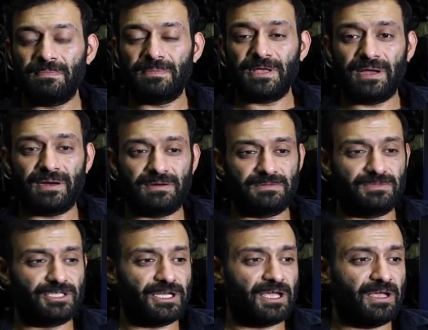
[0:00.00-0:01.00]
be it
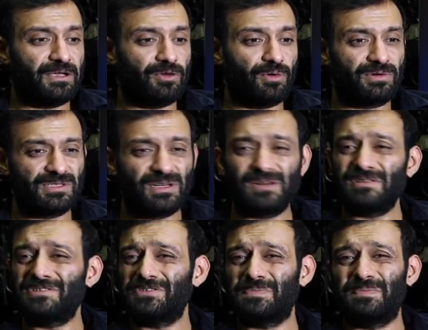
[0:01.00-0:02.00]
checking your
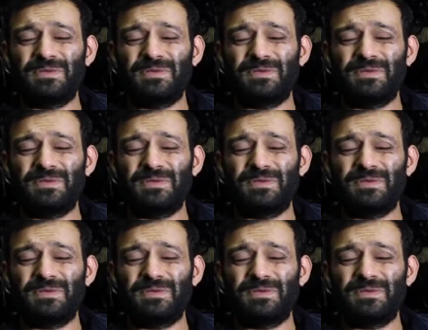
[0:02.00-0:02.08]
results,